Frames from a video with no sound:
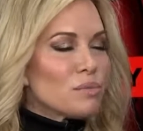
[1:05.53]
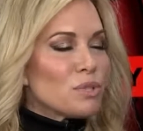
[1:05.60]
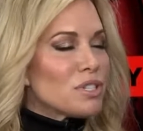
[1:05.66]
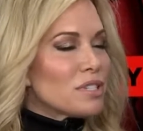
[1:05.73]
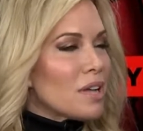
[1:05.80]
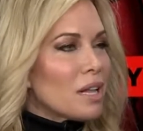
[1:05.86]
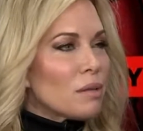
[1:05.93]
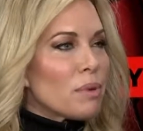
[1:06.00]
which
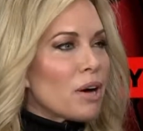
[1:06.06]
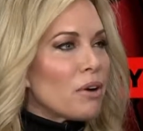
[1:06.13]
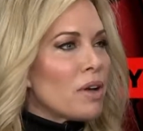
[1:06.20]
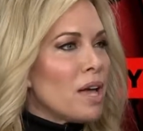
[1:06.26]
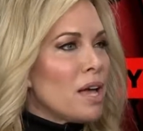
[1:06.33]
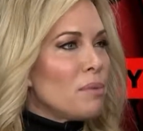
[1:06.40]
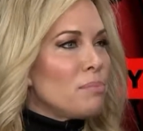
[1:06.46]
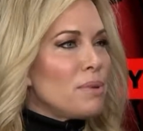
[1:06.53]
is all about
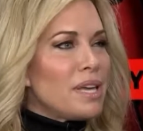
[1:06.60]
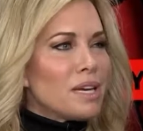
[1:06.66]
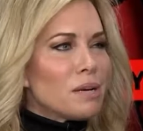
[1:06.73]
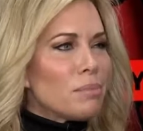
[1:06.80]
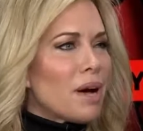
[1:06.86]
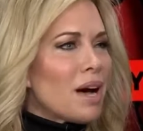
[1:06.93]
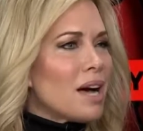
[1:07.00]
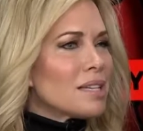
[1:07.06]
being a
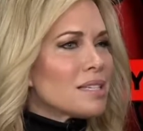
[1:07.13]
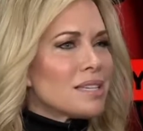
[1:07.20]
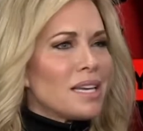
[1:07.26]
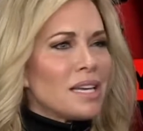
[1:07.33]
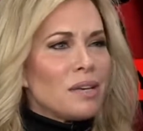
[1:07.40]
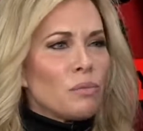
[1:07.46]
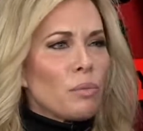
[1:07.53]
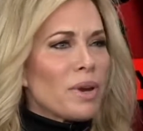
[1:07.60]
boss
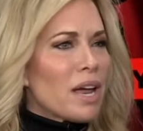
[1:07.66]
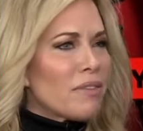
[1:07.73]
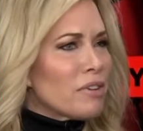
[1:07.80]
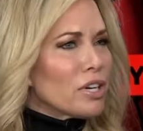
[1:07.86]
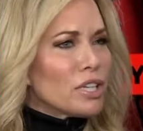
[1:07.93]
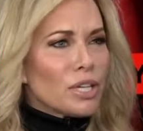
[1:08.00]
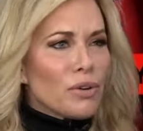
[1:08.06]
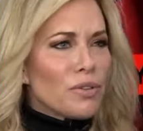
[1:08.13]
in
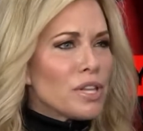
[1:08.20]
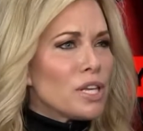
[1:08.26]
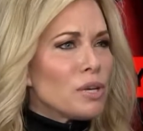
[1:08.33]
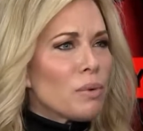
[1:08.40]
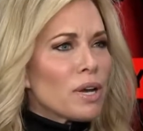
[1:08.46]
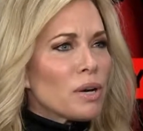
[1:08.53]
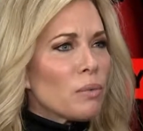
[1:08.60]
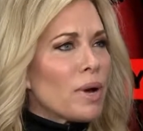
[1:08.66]
whatever clothing
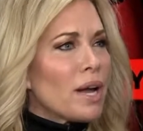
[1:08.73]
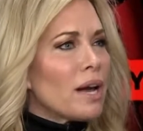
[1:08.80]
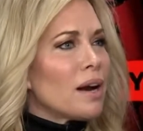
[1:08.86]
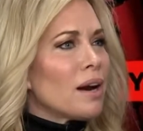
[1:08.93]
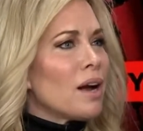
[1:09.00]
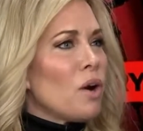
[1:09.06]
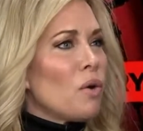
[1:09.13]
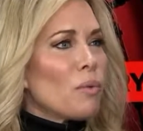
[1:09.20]
you want to wear,